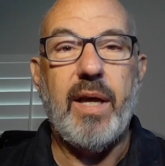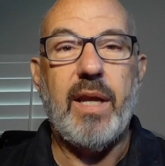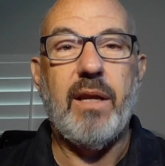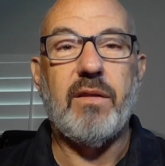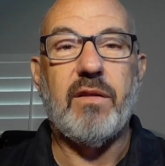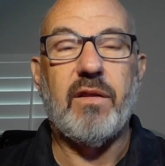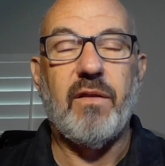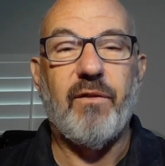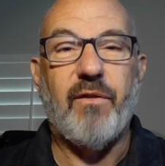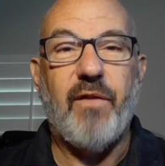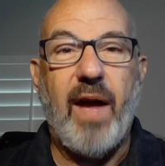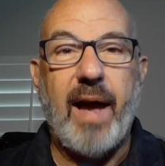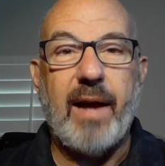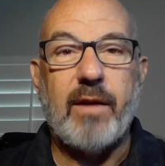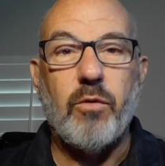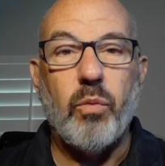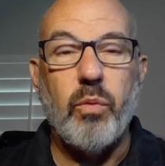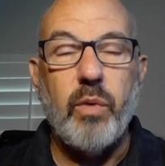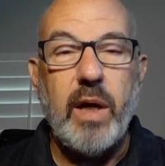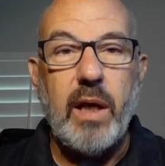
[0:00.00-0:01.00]
It is in
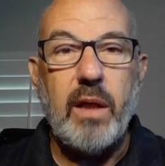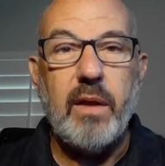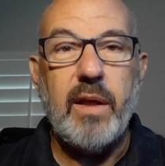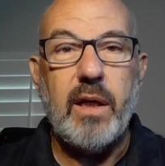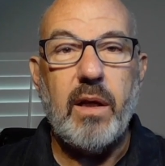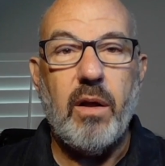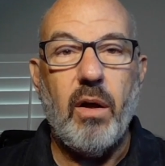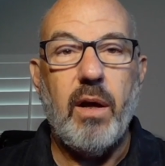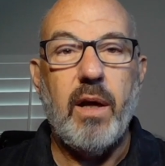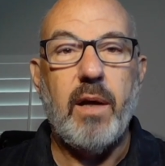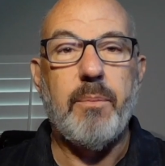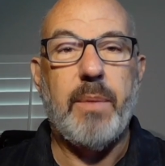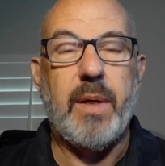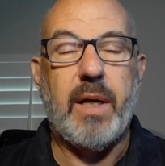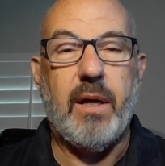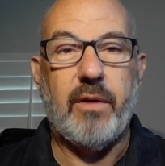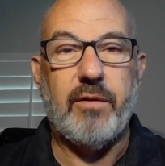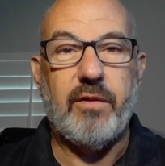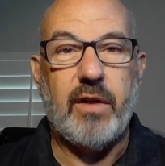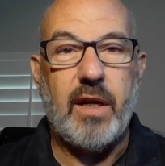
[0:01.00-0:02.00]
fact really good,
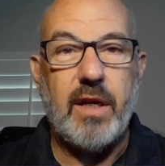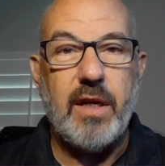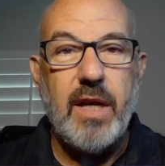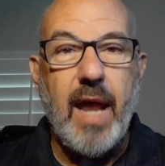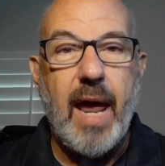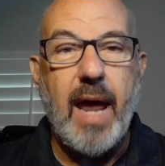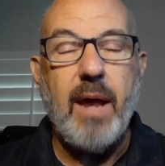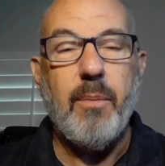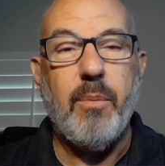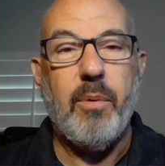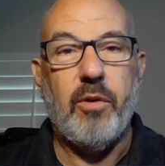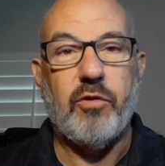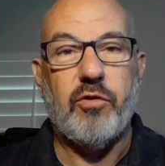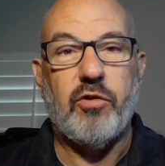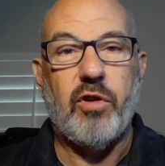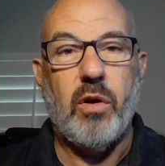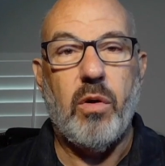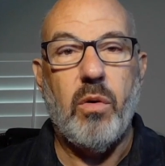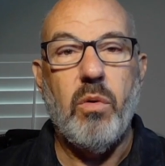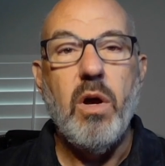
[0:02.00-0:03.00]
because it
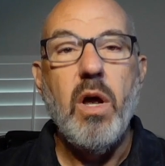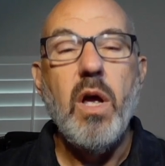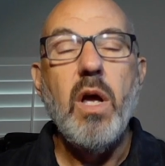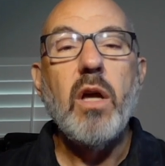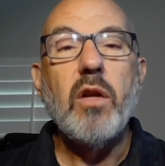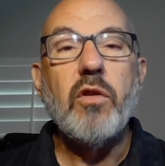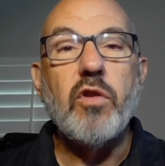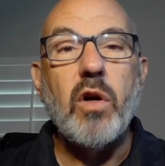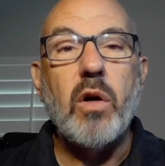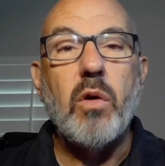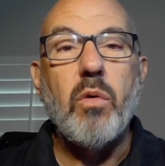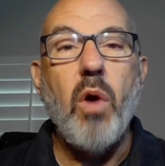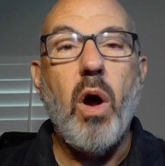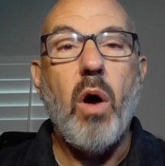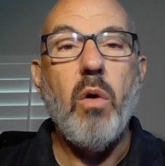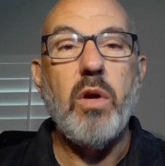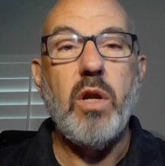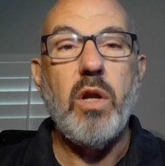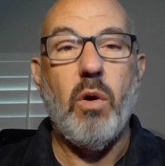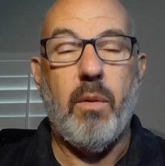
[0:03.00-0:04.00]
enables you to
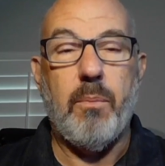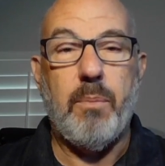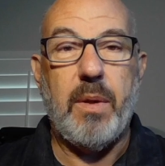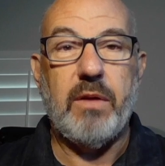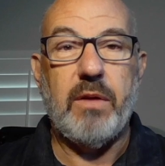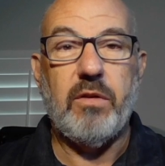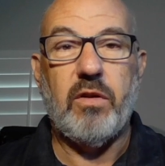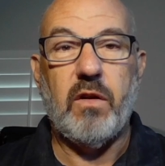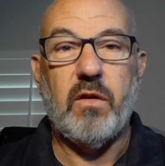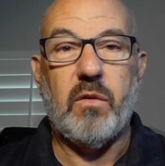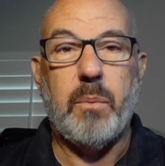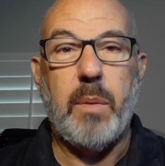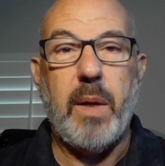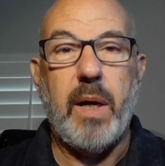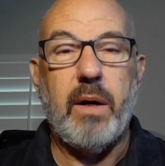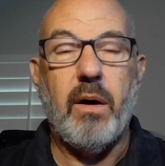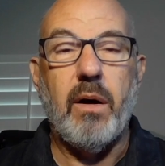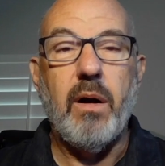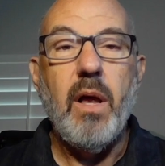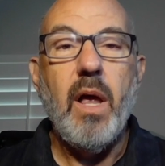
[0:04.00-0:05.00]
grow your business
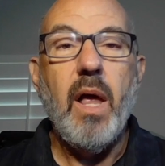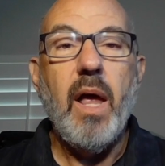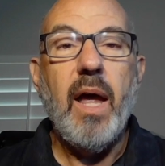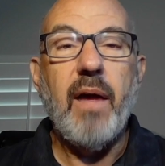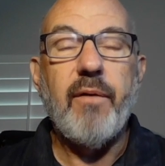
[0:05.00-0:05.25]
bigger.